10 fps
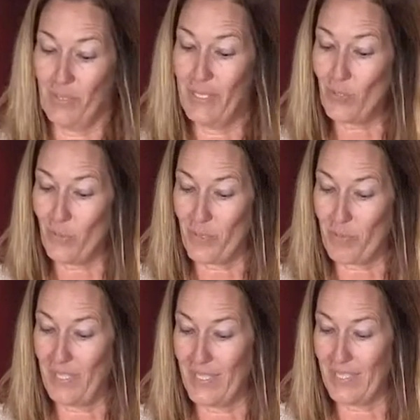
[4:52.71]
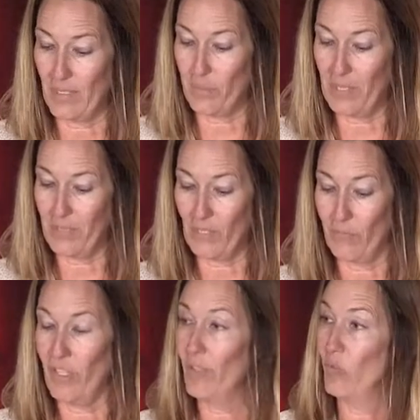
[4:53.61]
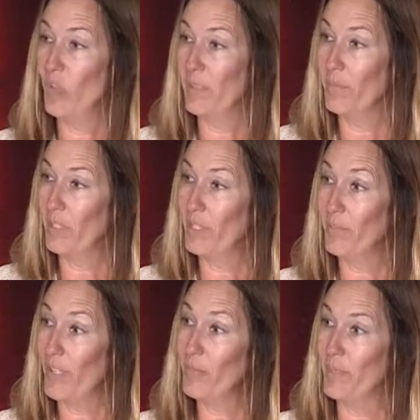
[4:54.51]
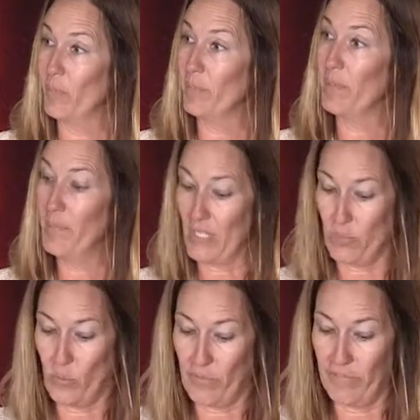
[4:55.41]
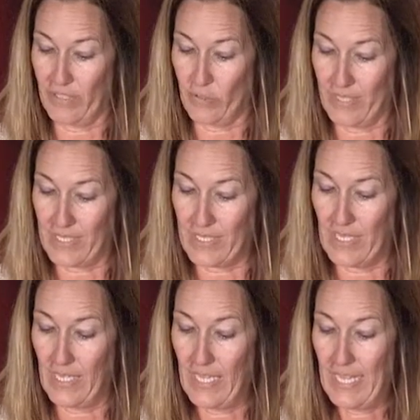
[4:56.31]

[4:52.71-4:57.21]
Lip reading: political response and public involvement would be much more vigorous.